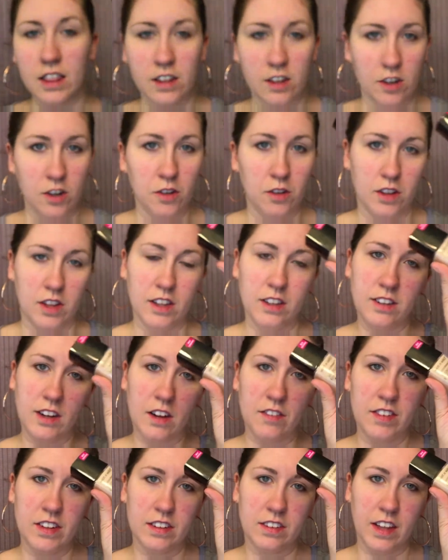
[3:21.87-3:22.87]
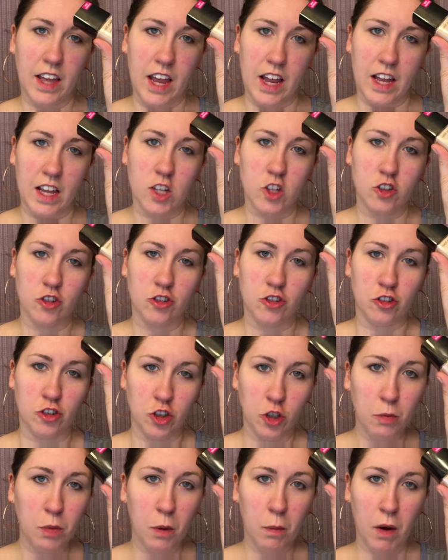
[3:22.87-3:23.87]
Dude, this stuff is like
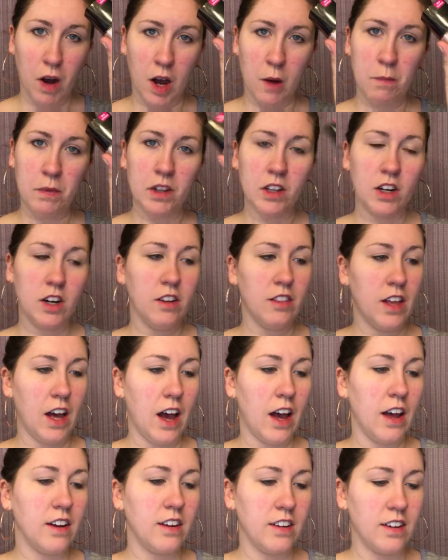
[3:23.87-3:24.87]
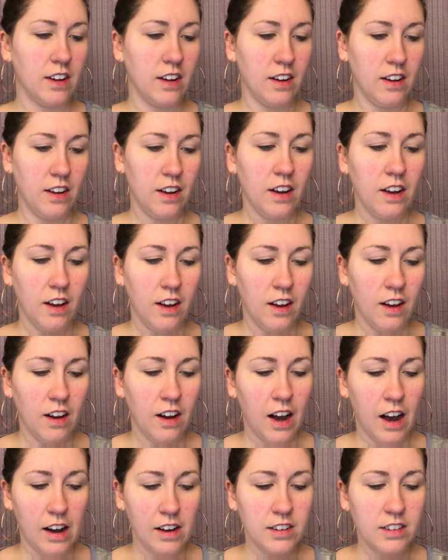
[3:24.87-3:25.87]
super popular that
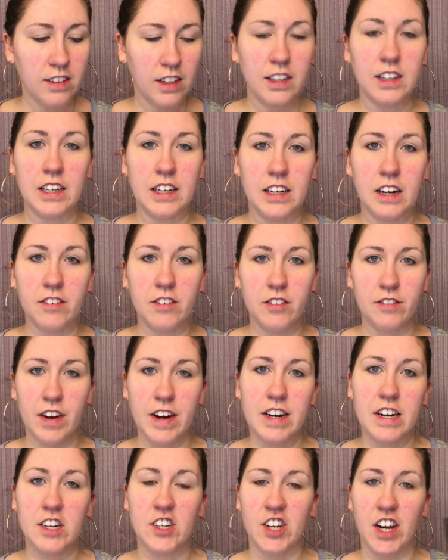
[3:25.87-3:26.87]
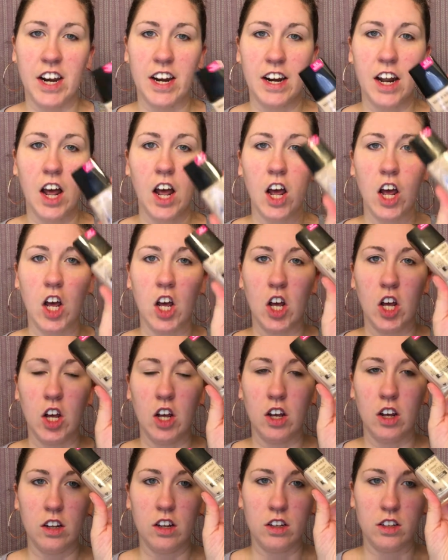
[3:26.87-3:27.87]
I was lucky enough to find a shade
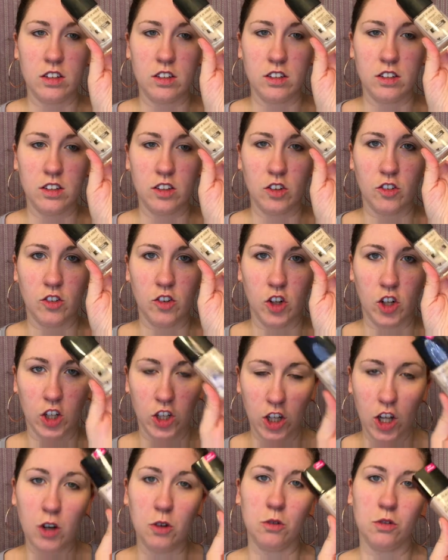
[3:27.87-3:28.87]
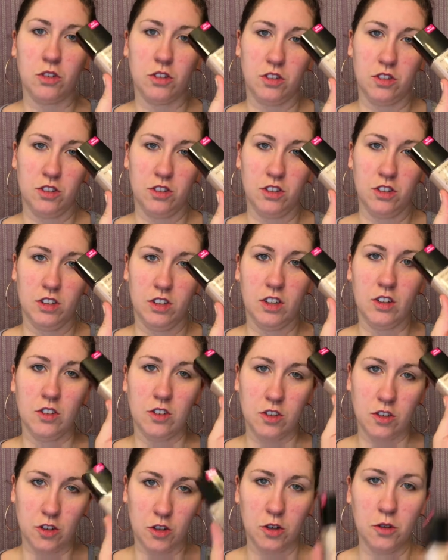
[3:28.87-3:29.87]
close
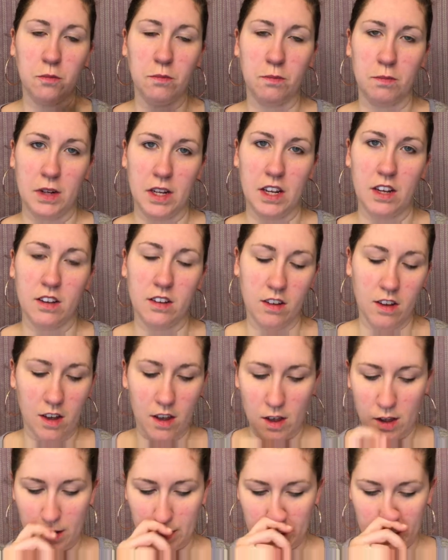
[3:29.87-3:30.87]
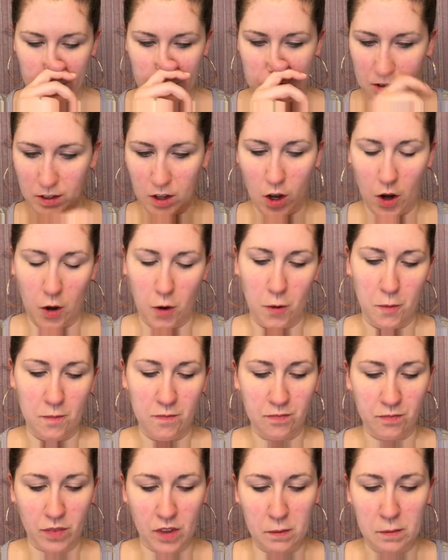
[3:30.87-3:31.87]
to me. So,
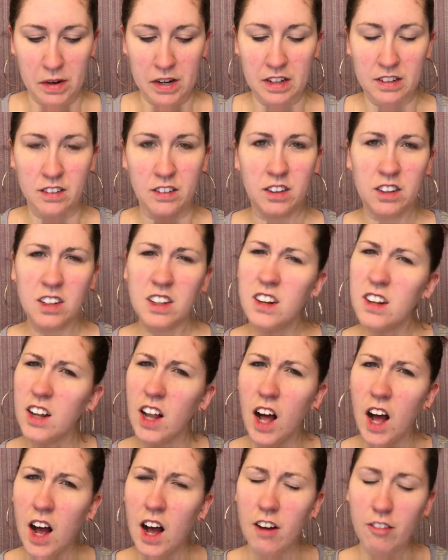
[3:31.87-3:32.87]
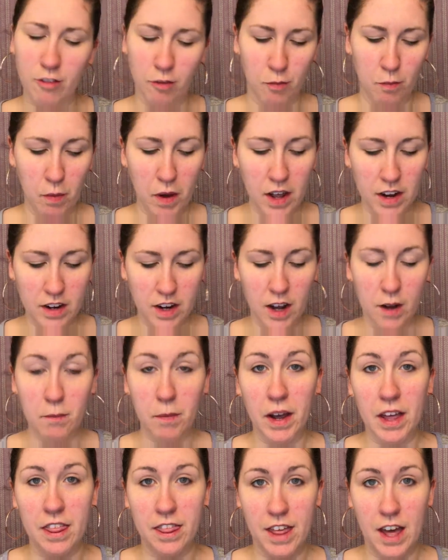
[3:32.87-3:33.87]
I mean, it's a little off, but not
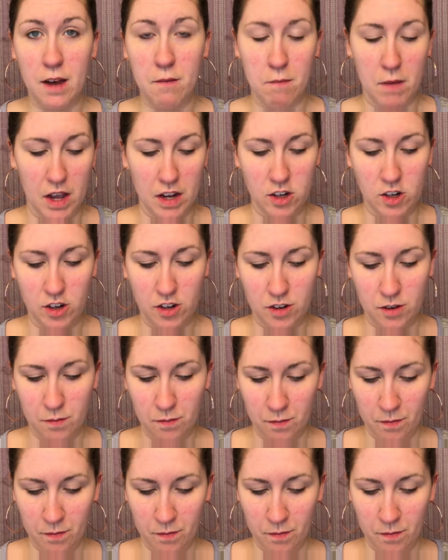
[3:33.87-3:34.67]
by that much.